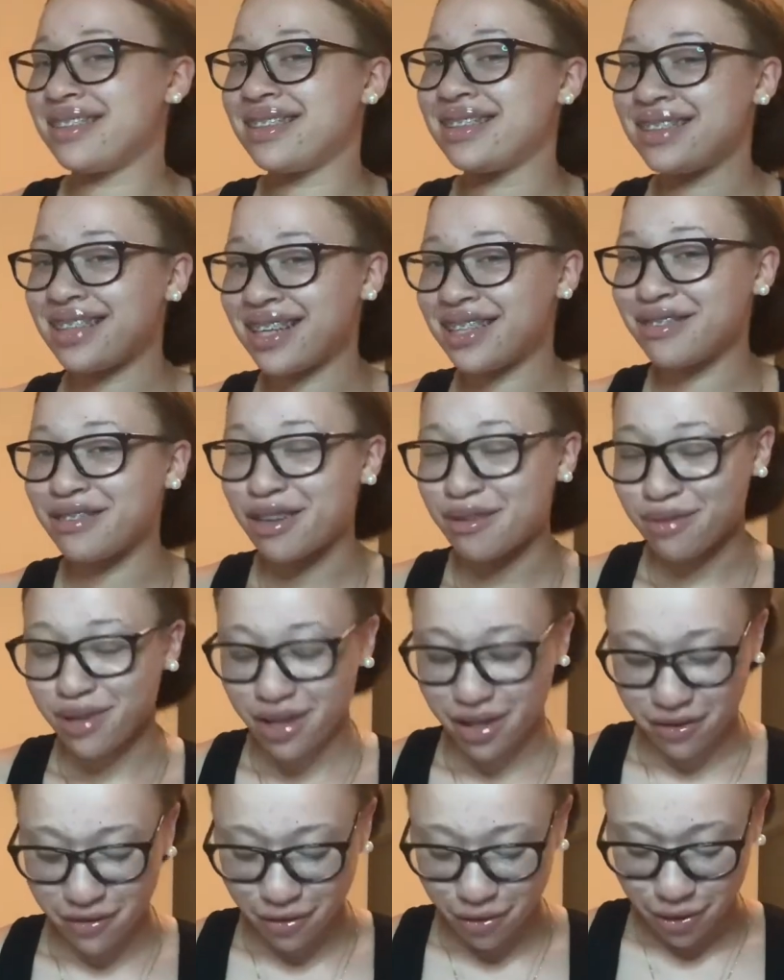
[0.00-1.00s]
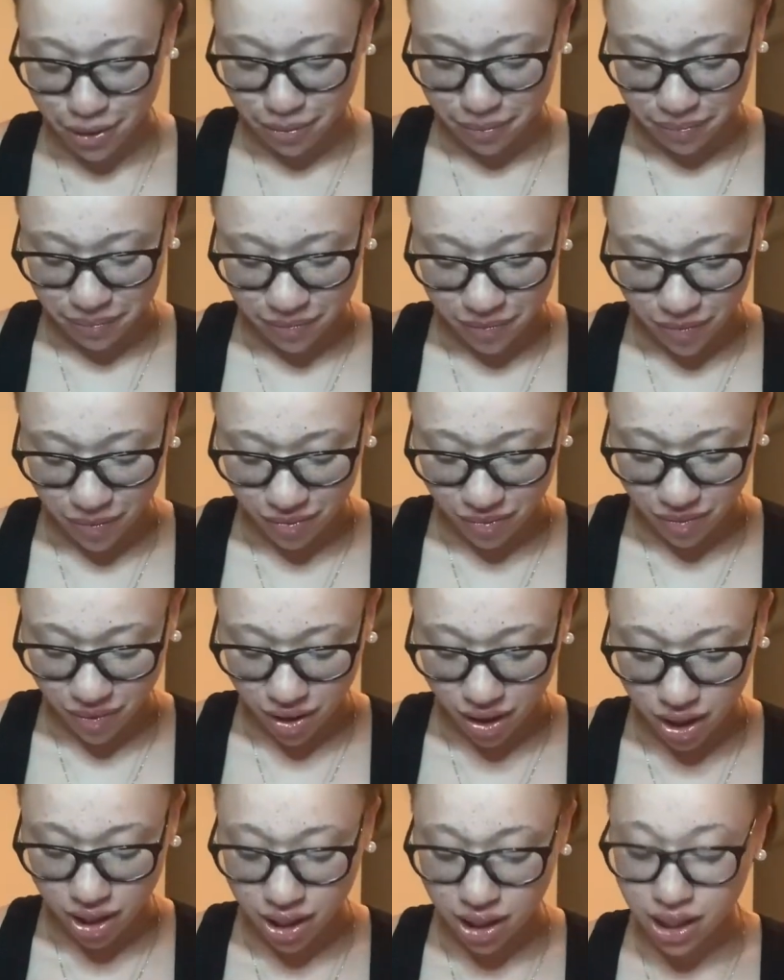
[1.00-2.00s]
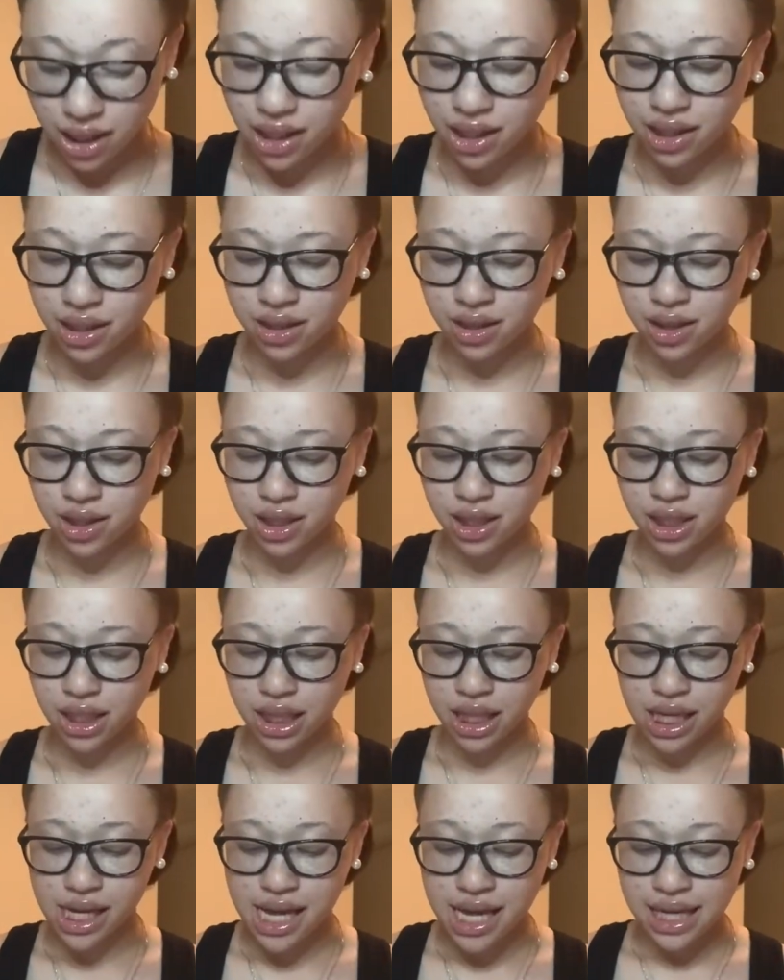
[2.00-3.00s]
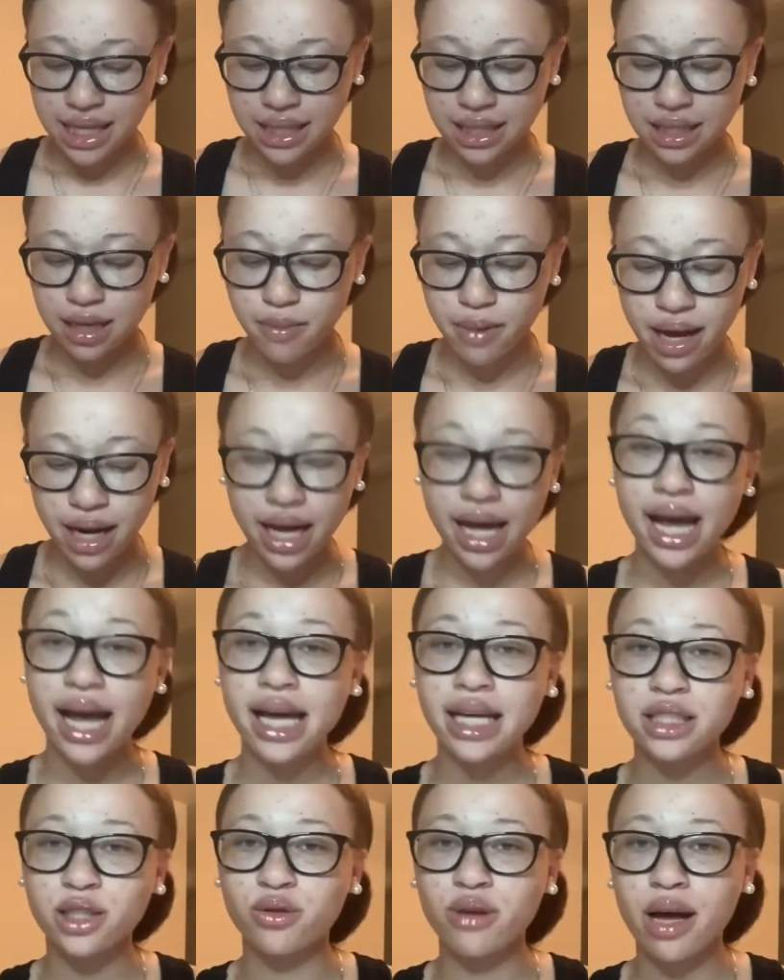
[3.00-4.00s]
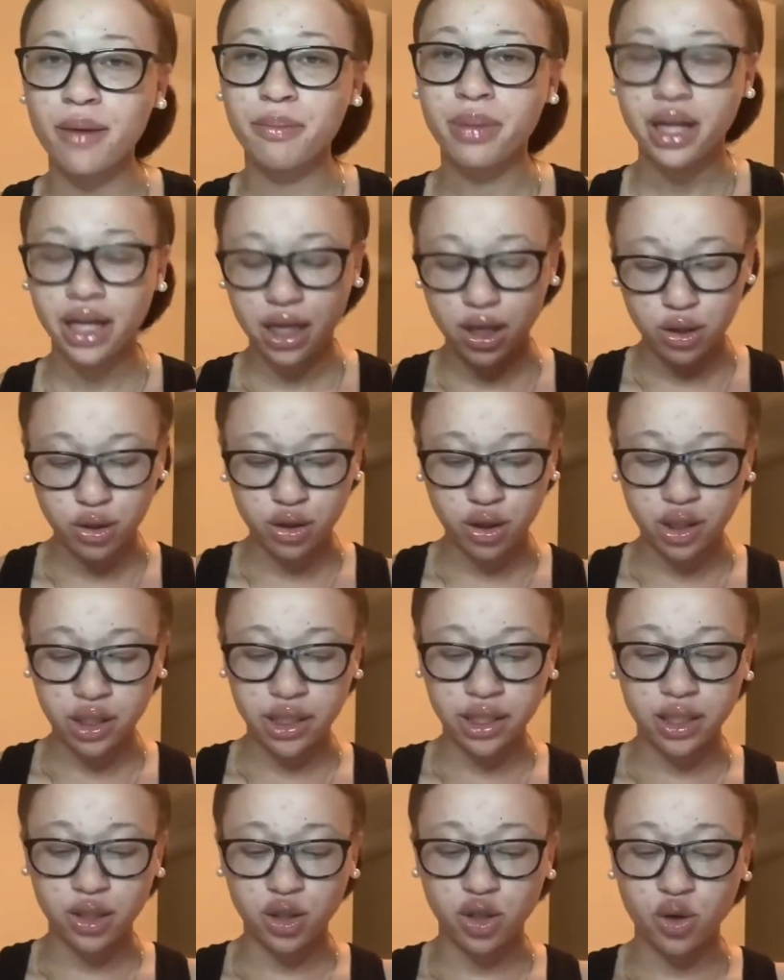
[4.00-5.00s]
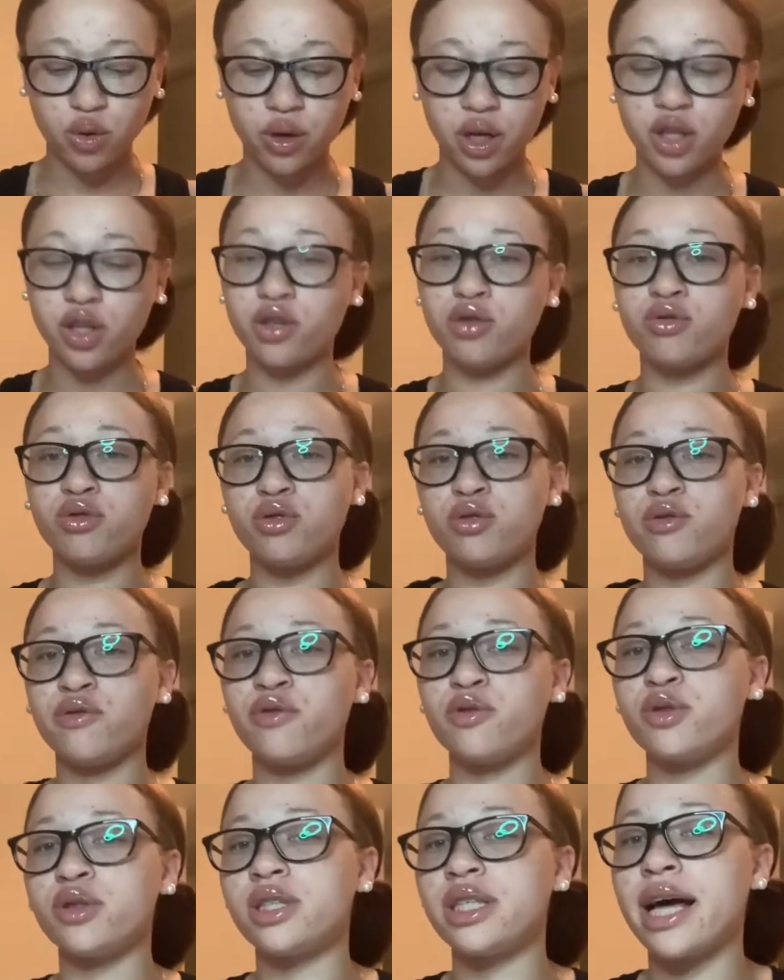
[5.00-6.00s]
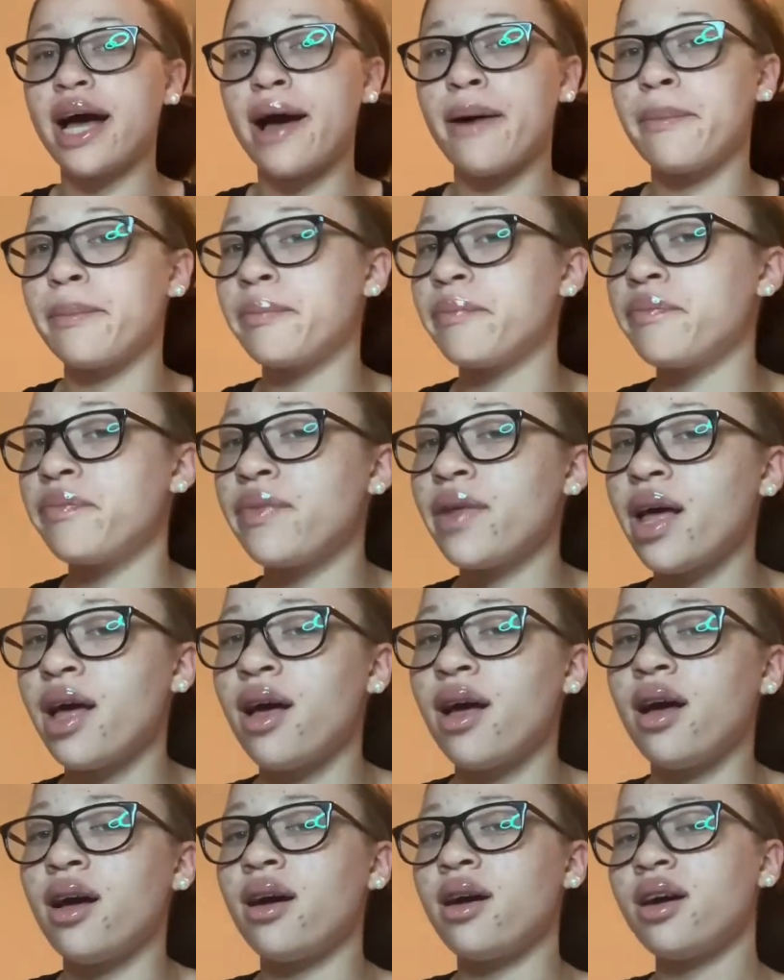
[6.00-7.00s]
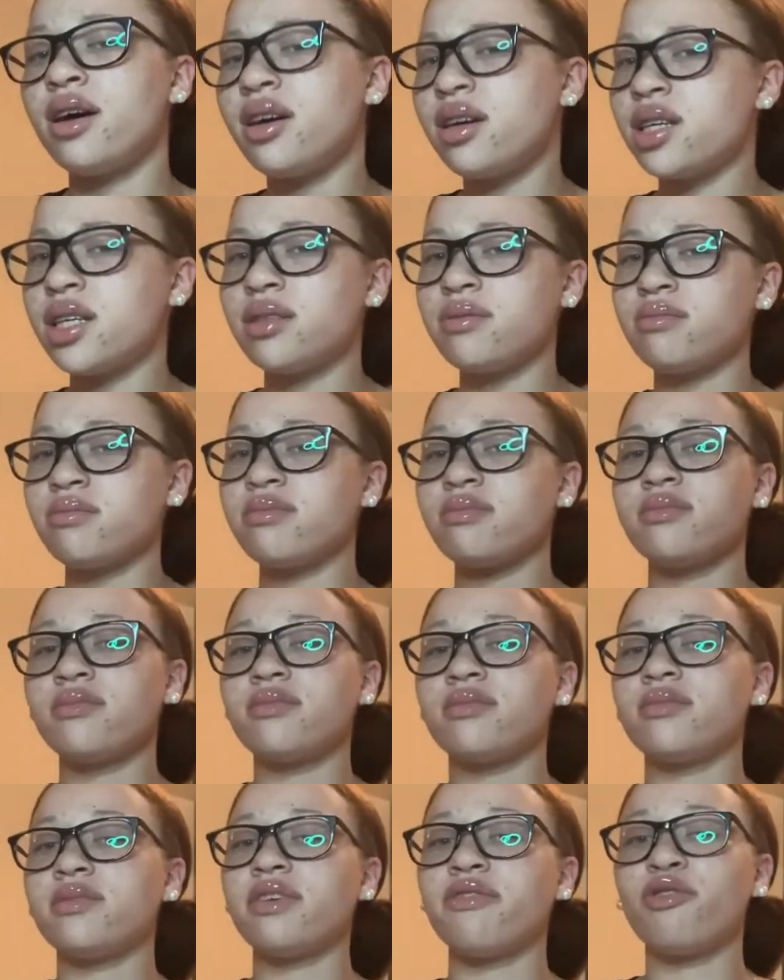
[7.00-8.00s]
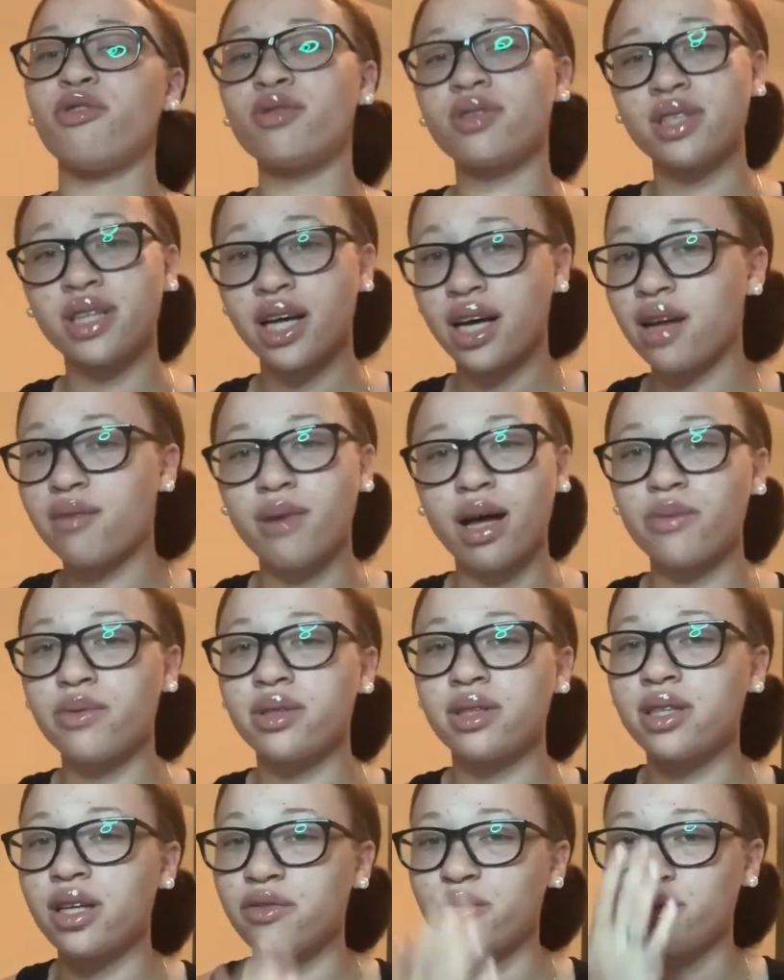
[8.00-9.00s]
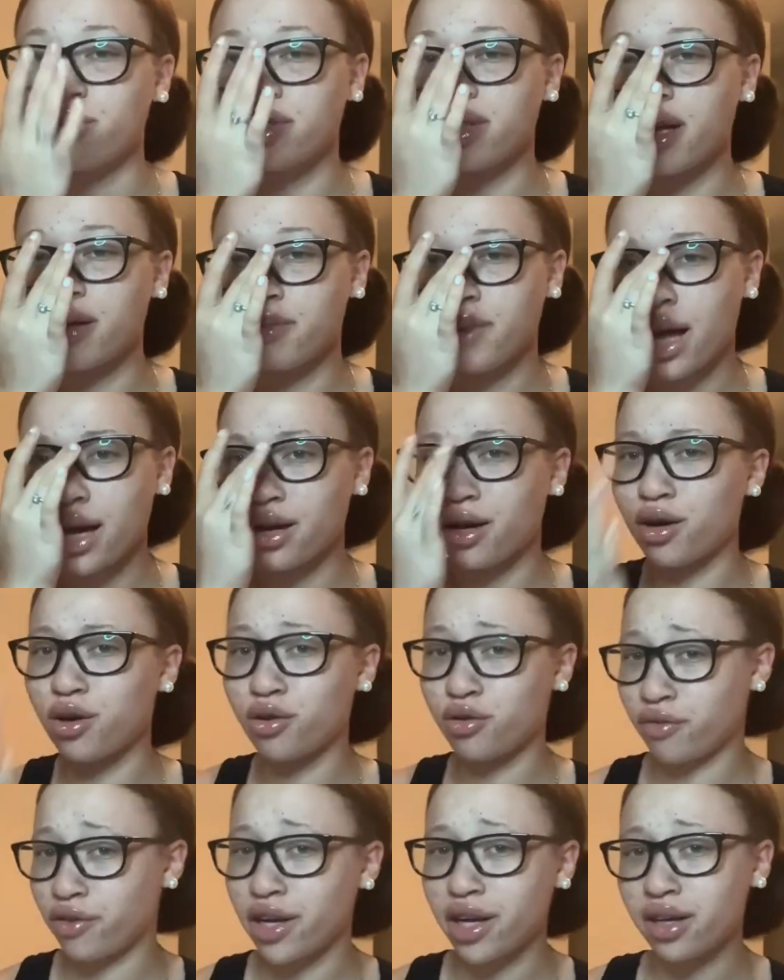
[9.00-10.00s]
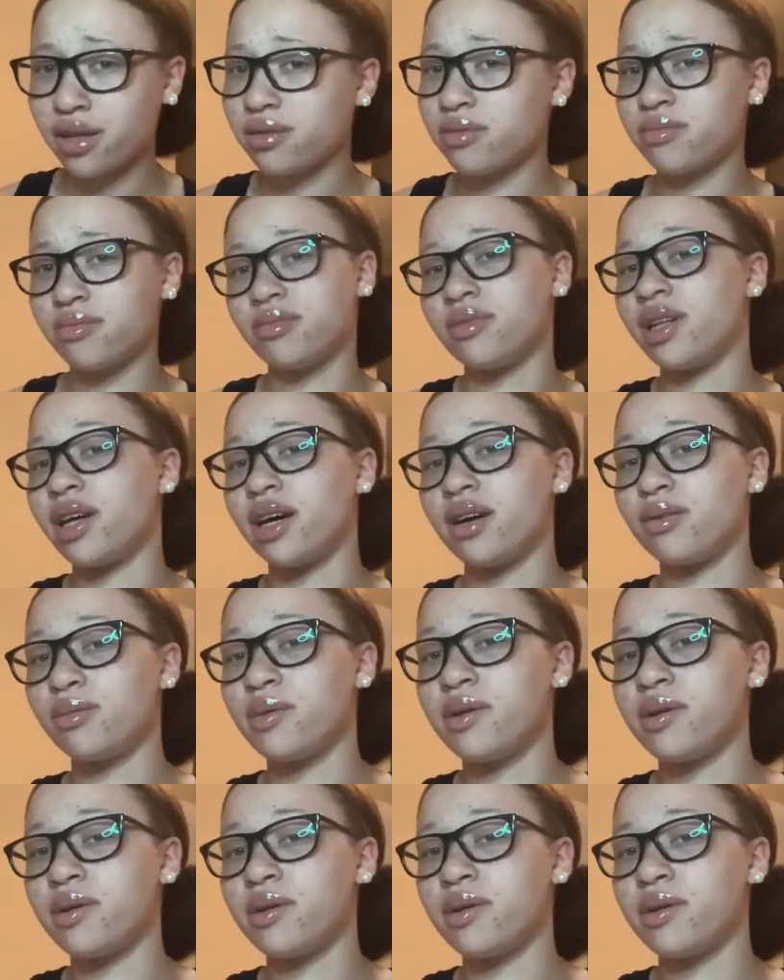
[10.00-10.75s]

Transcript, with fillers: that's what I'm looking for. Uh, somebody asked, do I plan on doing YouTube full time? Um, full time. I won't say full time. Like a career. No,